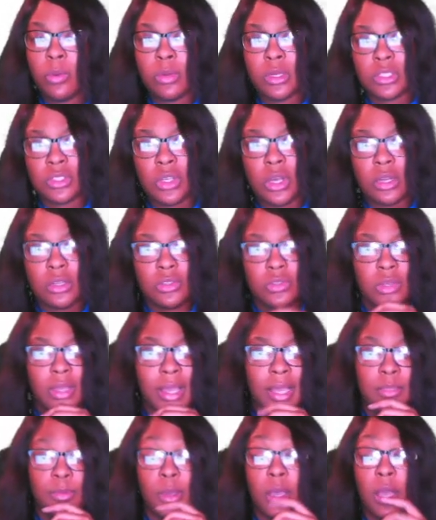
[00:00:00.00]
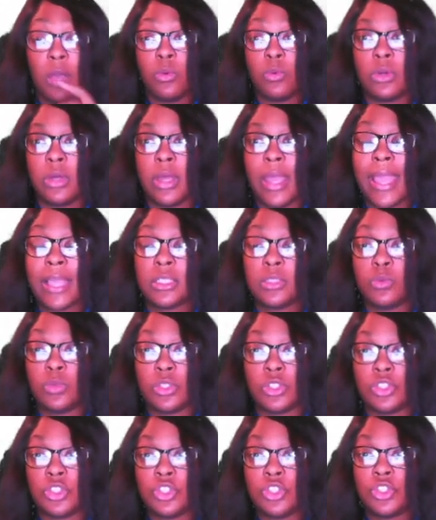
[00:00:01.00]
want to talk to you guys about i actually
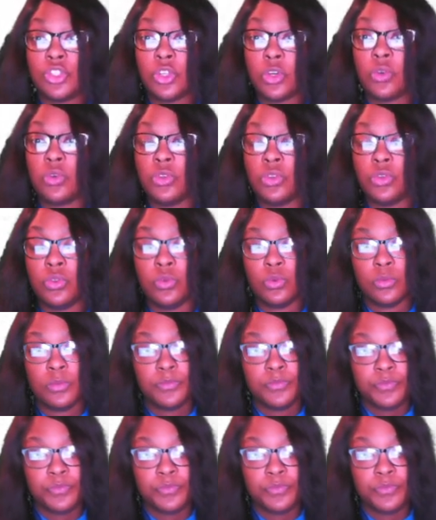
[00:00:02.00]
want to show you